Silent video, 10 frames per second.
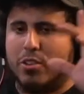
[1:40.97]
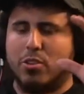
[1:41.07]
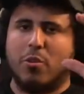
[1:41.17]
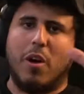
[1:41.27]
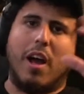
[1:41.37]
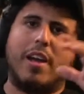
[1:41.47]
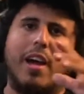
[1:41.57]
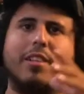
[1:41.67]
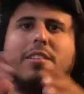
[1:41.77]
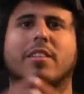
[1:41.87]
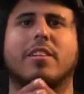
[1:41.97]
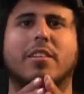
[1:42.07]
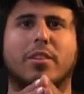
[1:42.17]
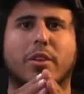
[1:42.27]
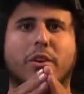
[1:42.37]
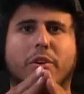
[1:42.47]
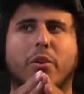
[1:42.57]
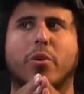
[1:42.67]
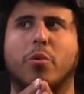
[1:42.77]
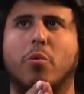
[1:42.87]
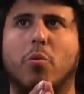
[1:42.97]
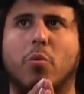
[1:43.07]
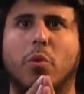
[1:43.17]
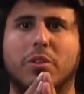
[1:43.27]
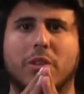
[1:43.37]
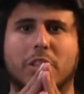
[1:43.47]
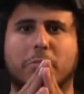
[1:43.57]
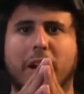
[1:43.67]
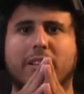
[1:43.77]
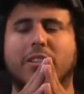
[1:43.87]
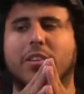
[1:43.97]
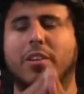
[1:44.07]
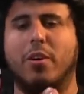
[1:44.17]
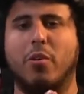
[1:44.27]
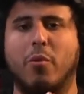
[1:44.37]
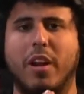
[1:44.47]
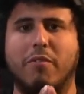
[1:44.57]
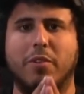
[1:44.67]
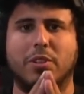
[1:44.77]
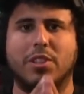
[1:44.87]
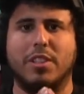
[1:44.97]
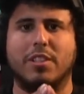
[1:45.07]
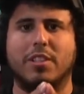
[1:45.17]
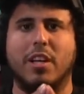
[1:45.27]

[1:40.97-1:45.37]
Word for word: So I honestly didn't know what to expect, you know, when I first seen this.